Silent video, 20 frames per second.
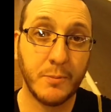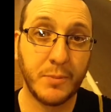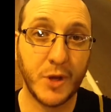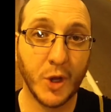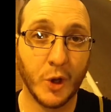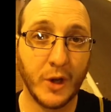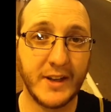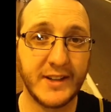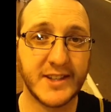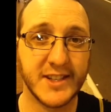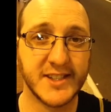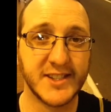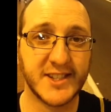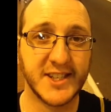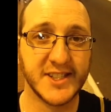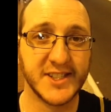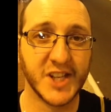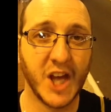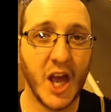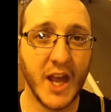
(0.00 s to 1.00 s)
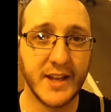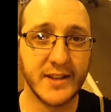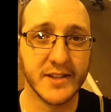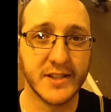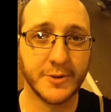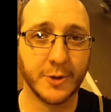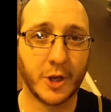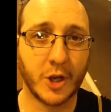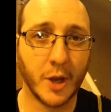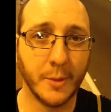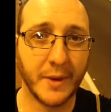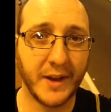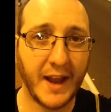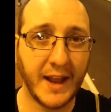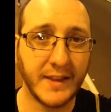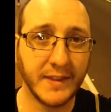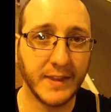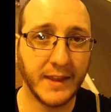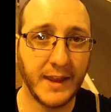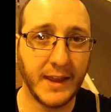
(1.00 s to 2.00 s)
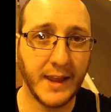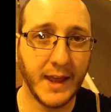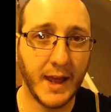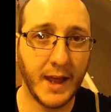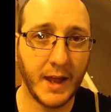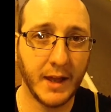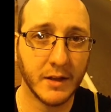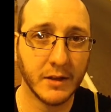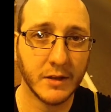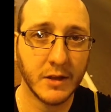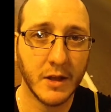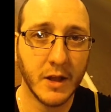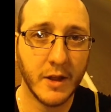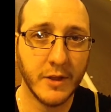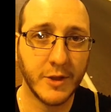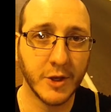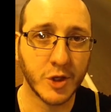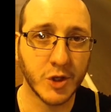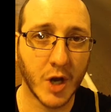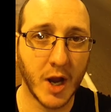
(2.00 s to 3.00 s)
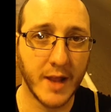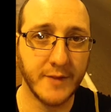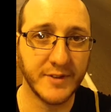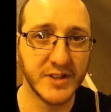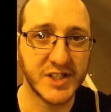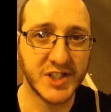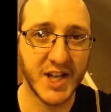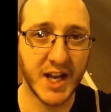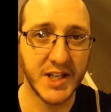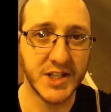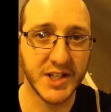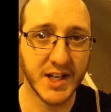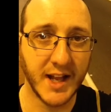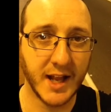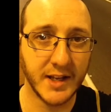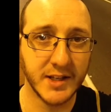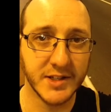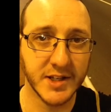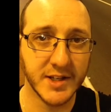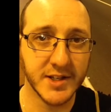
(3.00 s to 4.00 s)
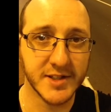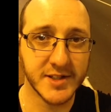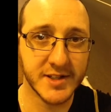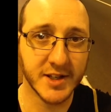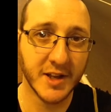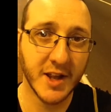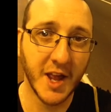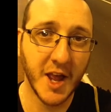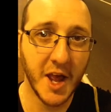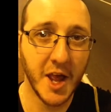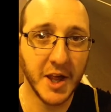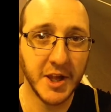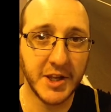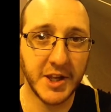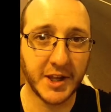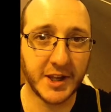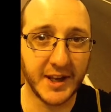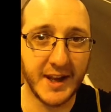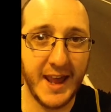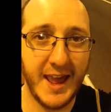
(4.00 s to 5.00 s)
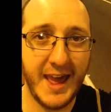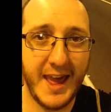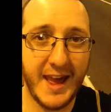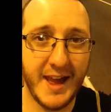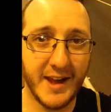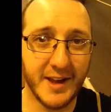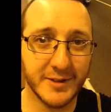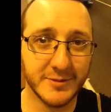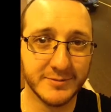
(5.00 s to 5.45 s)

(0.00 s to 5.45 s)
purely designed to accommodate the drivers changing angles. You can hear